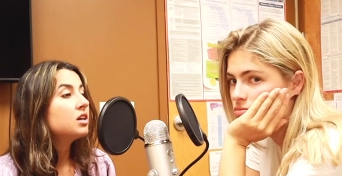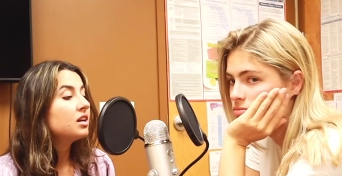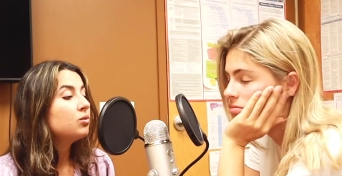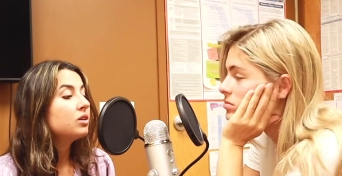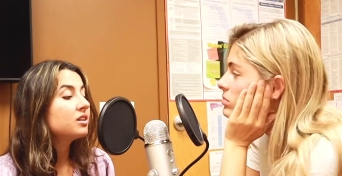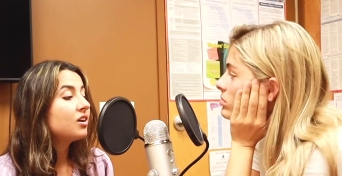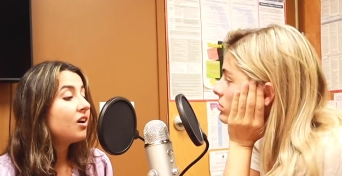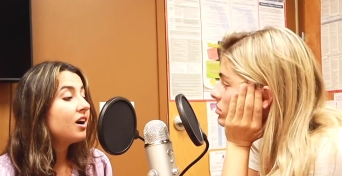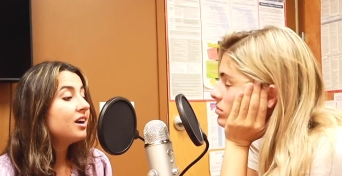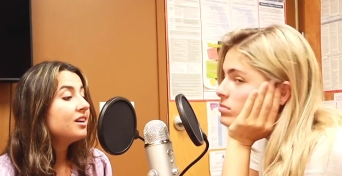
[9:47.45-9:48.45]
Speaker 1: done it with
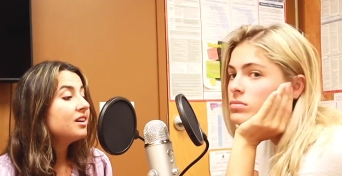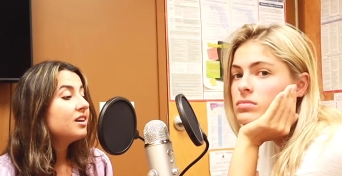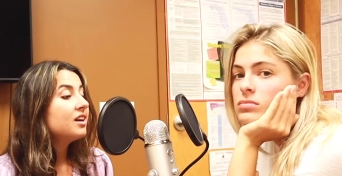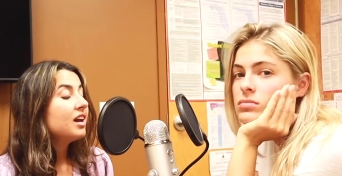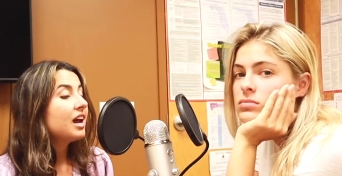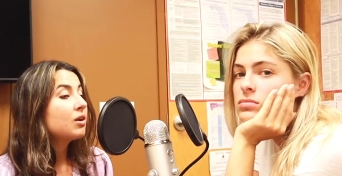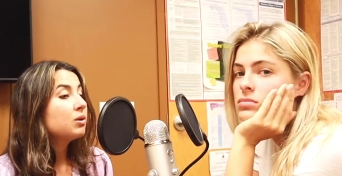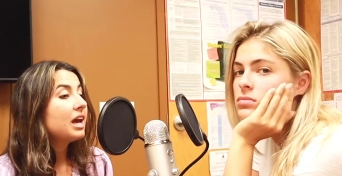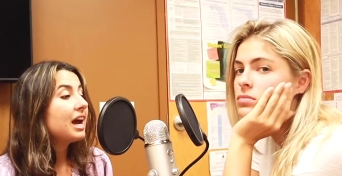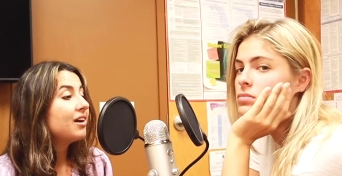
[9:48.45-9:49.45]
God, and
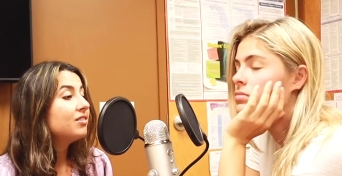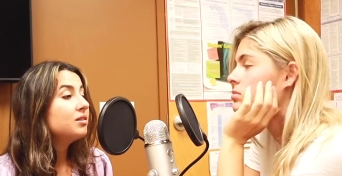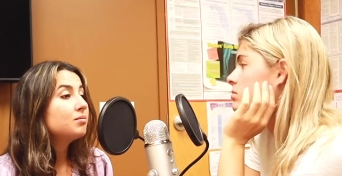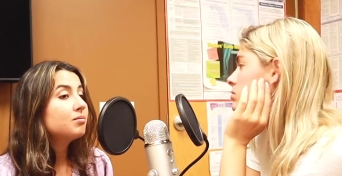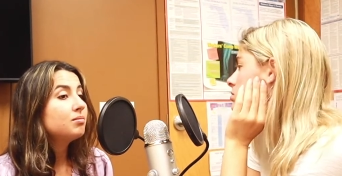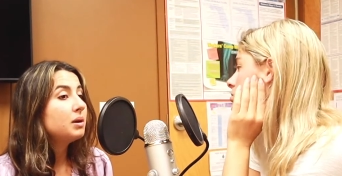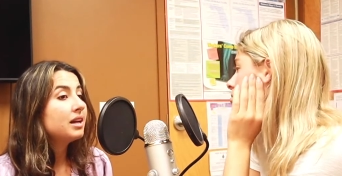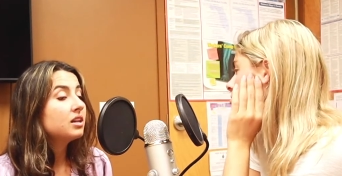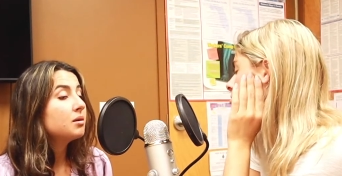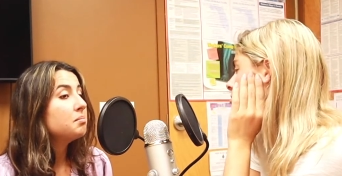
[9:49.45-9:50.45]
we haven't
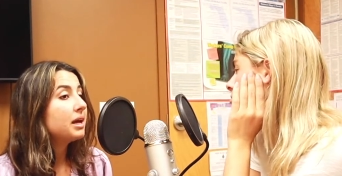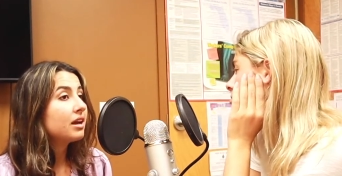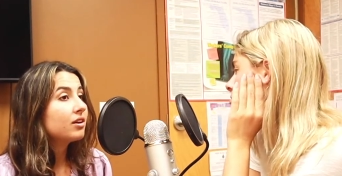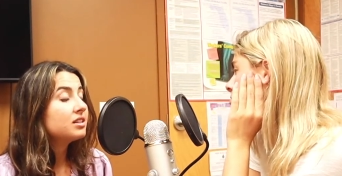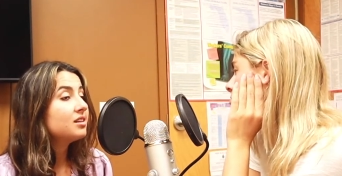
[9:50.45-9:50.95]
been comparing